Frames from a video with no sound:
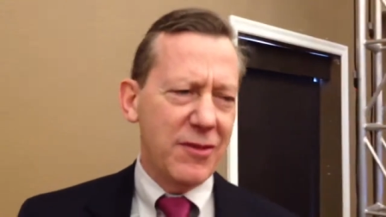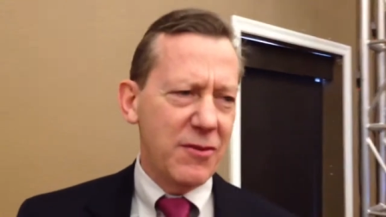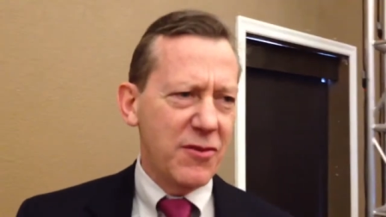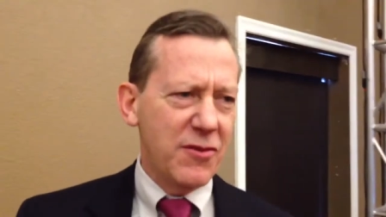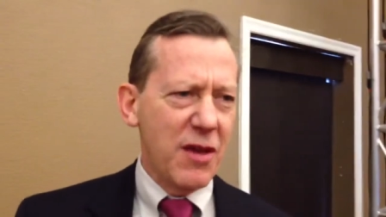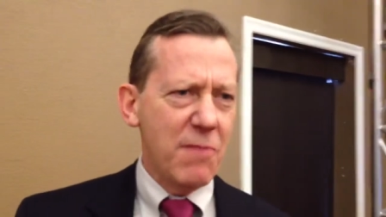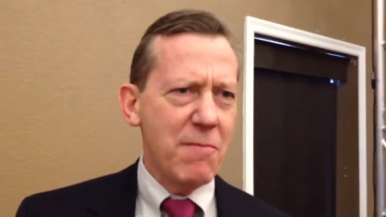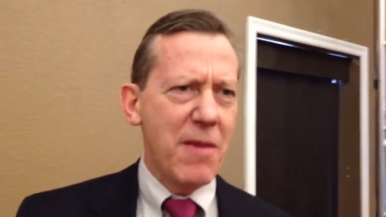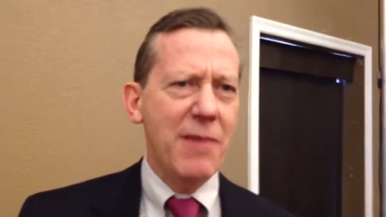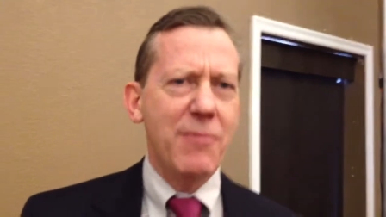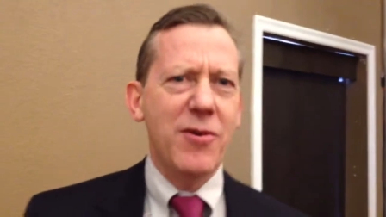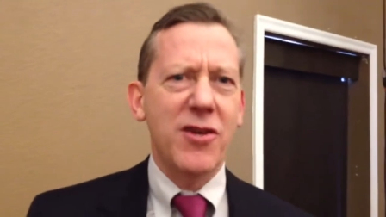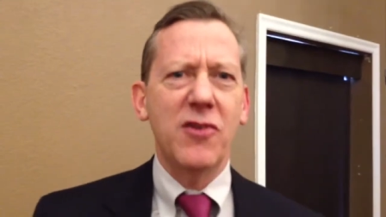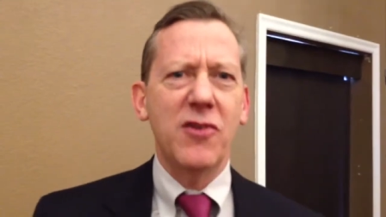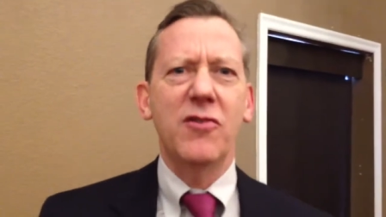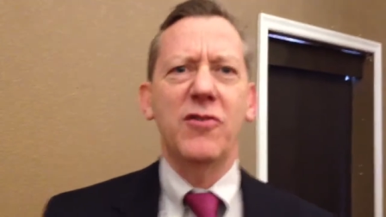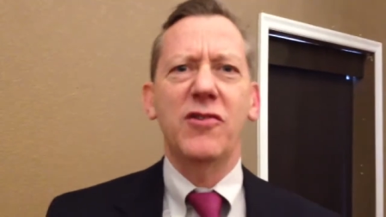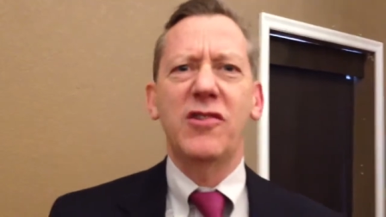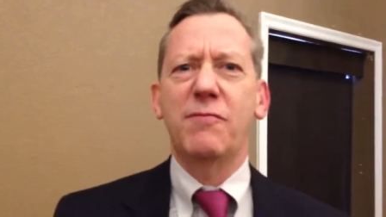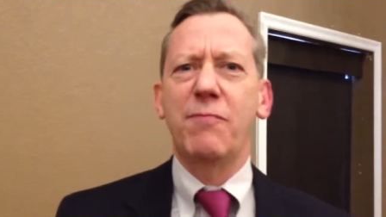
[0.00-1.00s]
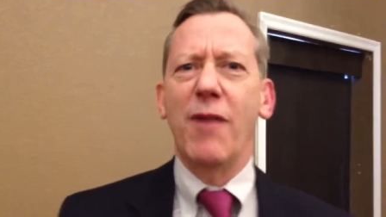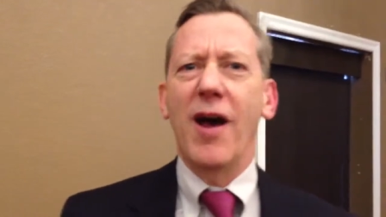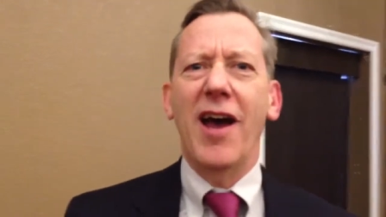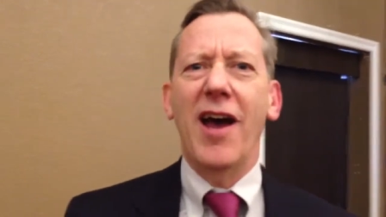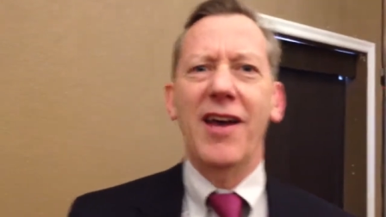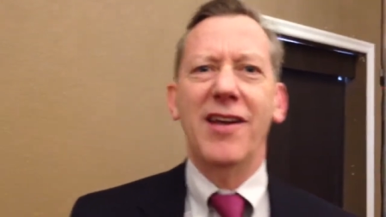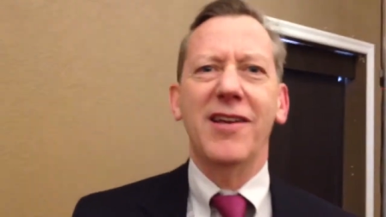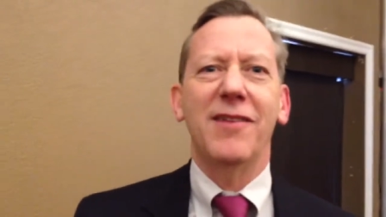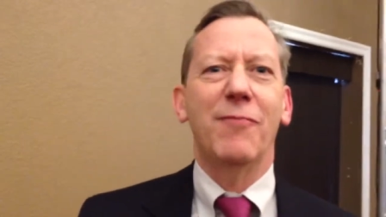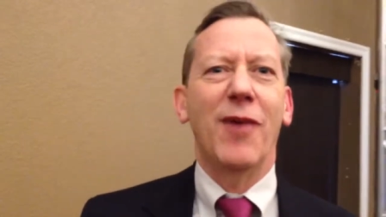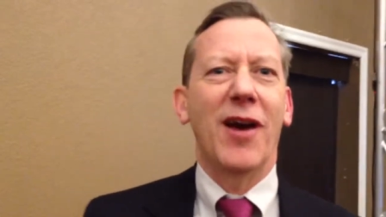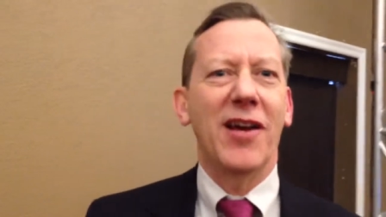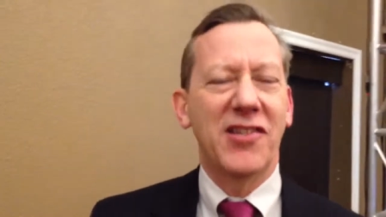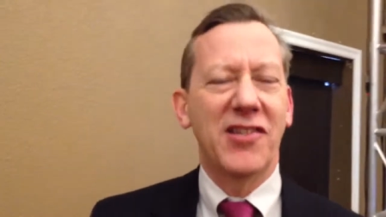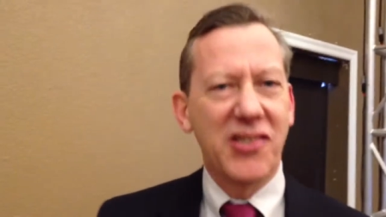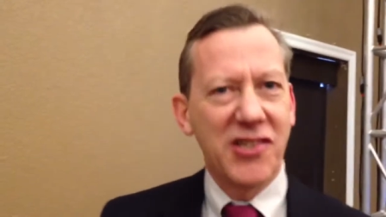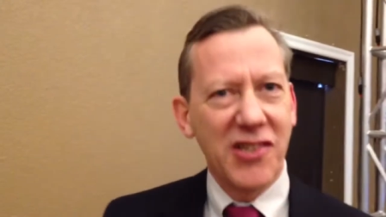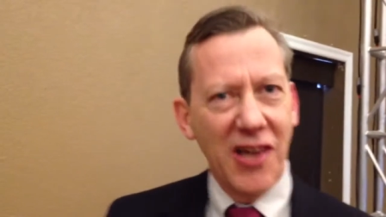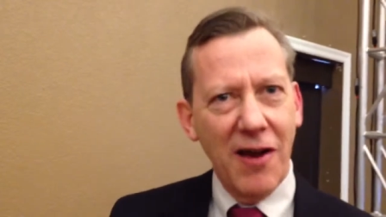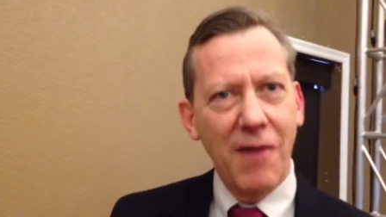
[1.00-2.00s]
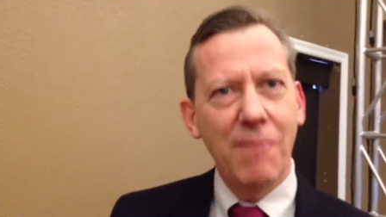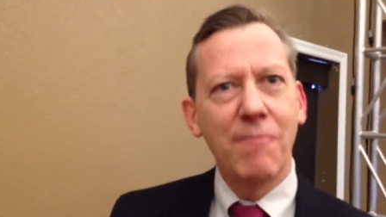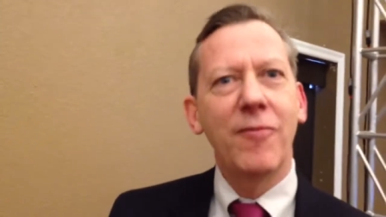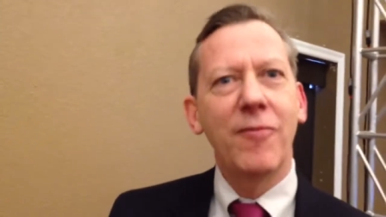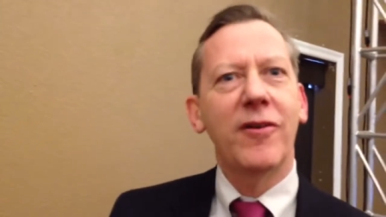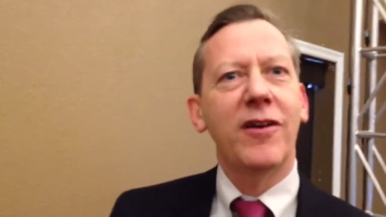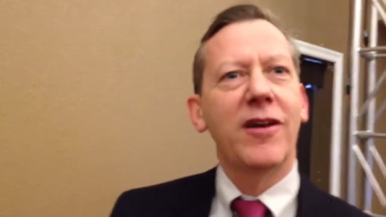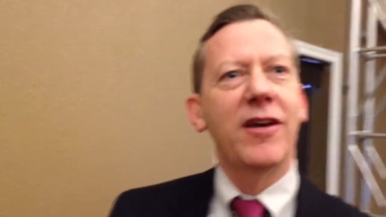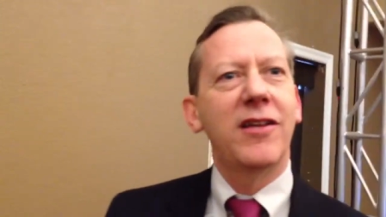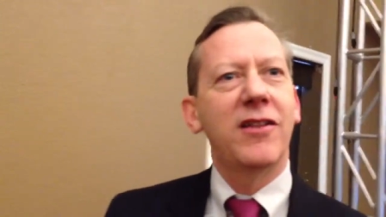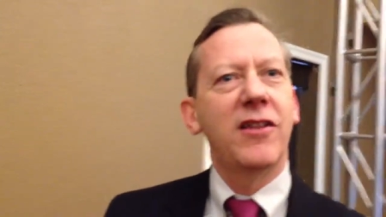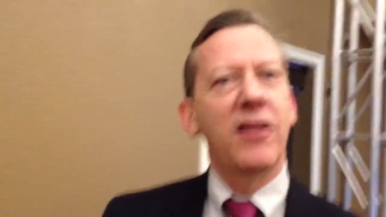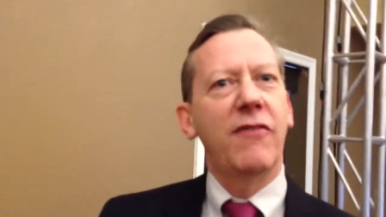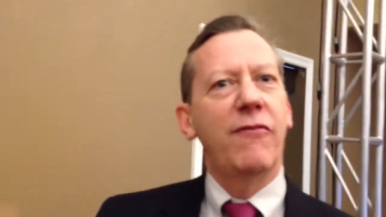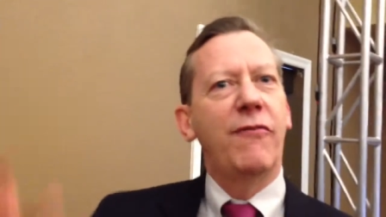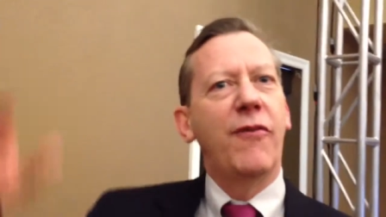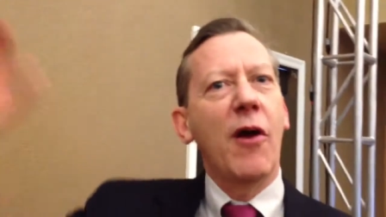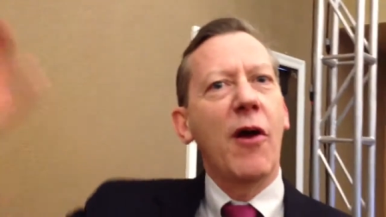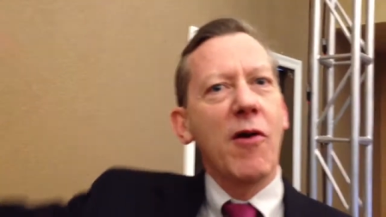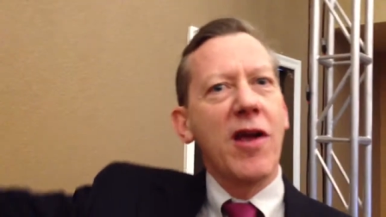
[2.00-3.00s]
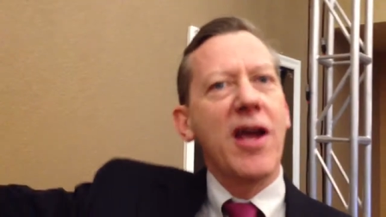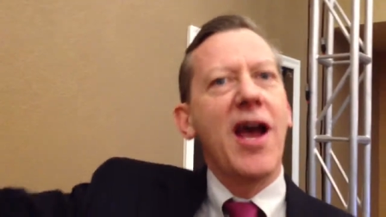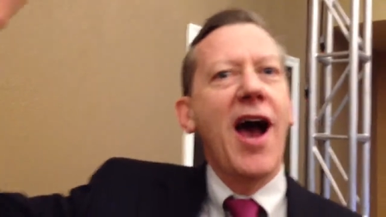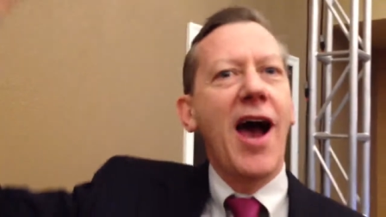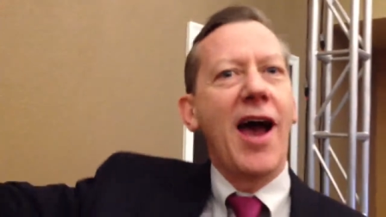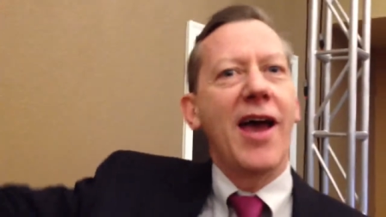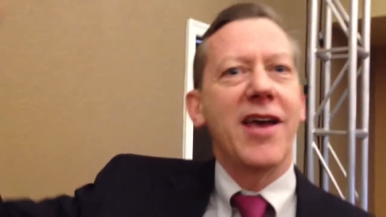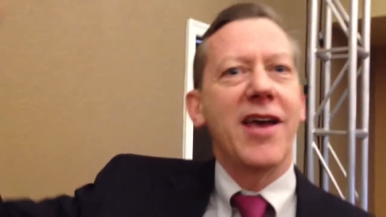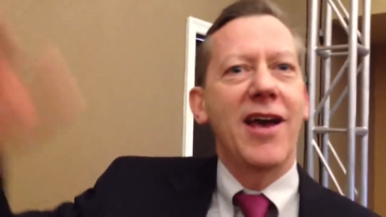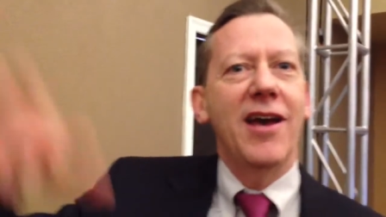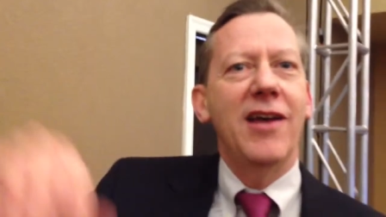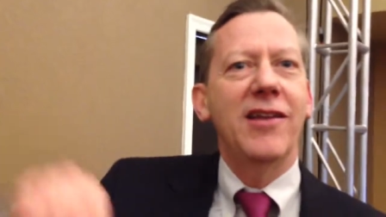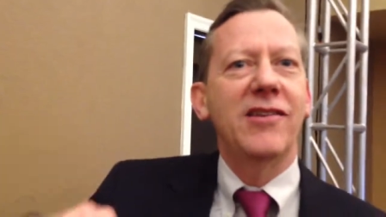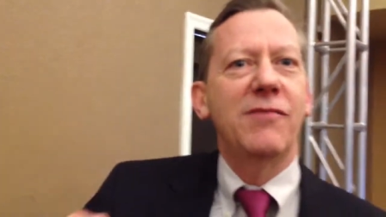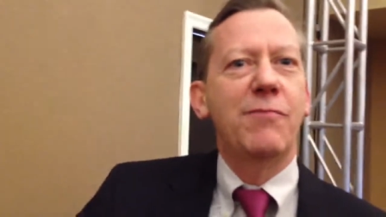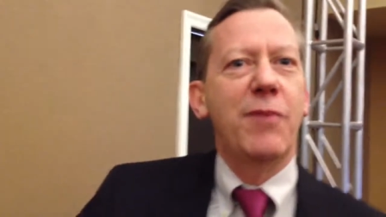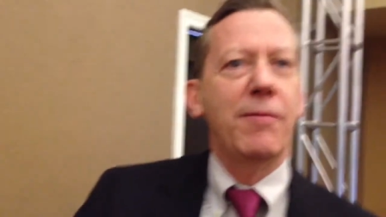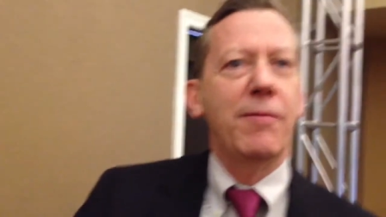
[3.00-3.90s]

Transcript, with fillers: they may be used by, by some in the very high end.